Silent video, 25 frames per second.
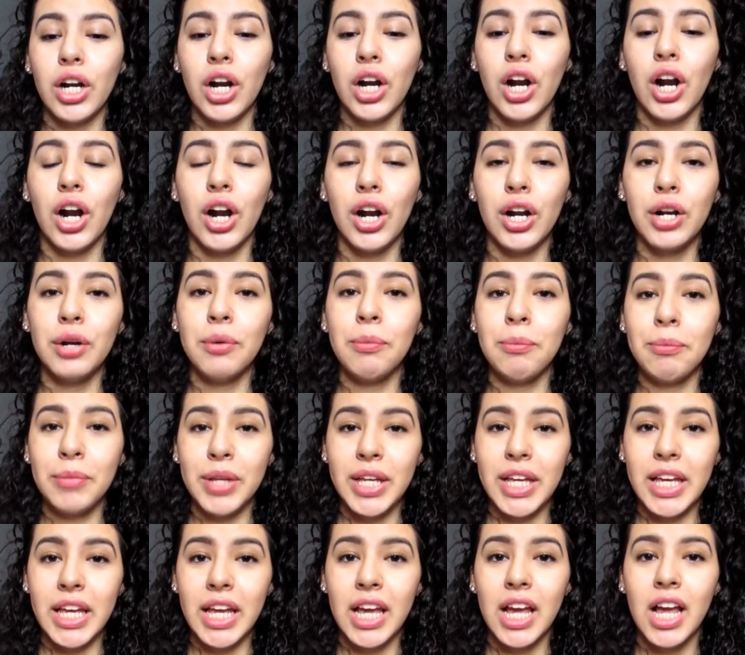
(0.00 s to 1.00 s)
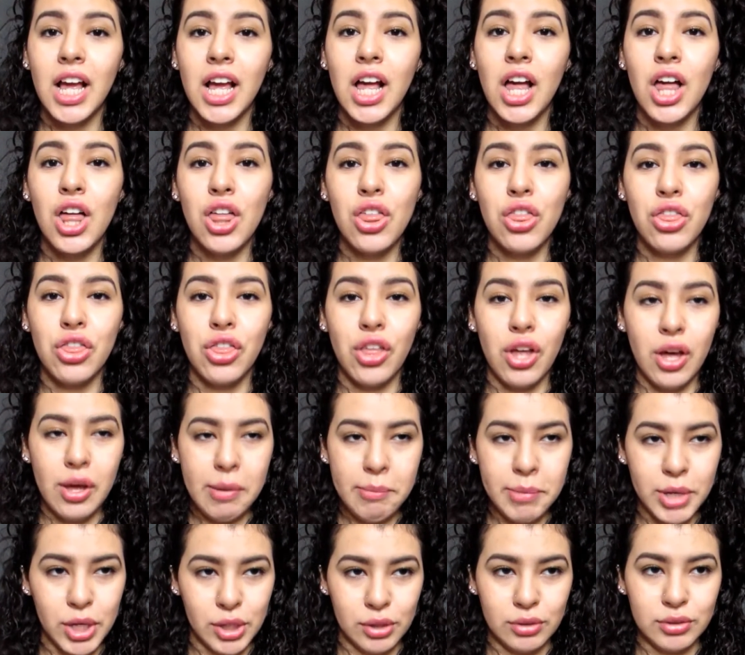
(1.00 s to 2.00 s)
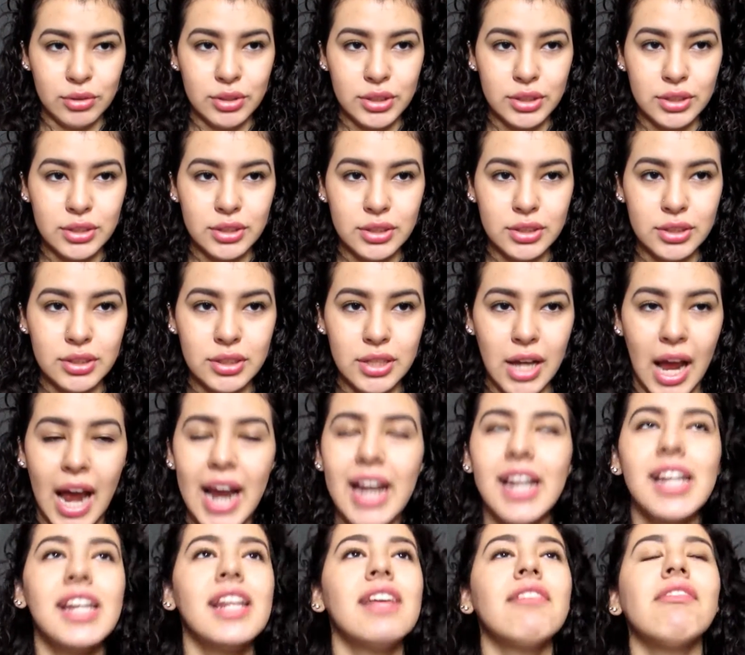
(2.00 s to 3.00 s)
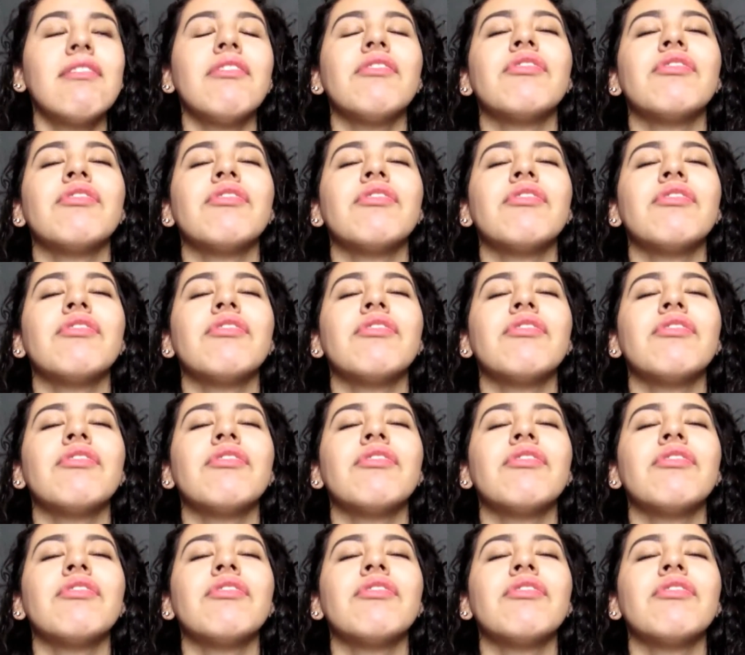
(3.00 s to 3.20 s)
hurt me the most. I didn't even